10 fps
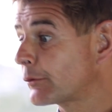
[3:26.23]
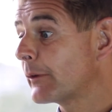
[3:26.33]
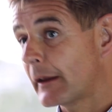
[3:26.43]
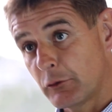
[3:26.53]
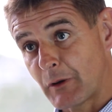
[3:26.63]
through
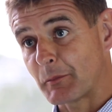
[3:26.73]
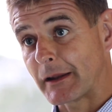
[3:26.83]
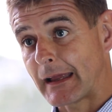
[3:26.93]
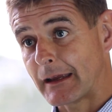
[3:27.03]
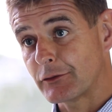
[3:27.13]
their new
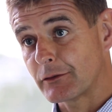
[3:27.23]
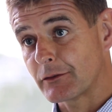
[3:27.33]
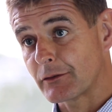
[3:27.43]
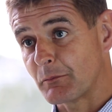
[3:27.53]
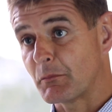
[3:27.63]

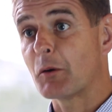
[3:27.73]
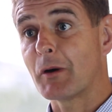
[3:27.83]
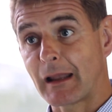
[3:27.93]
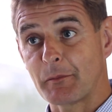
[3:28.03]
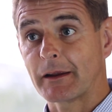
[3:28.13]
applications,
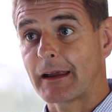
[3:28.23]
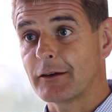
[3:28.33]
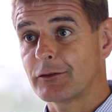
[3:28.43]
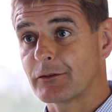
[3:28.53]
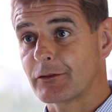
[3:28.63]
mobile
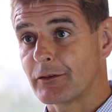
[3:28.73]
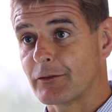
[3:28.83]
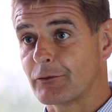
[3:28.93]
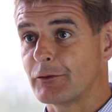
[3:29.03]
applications,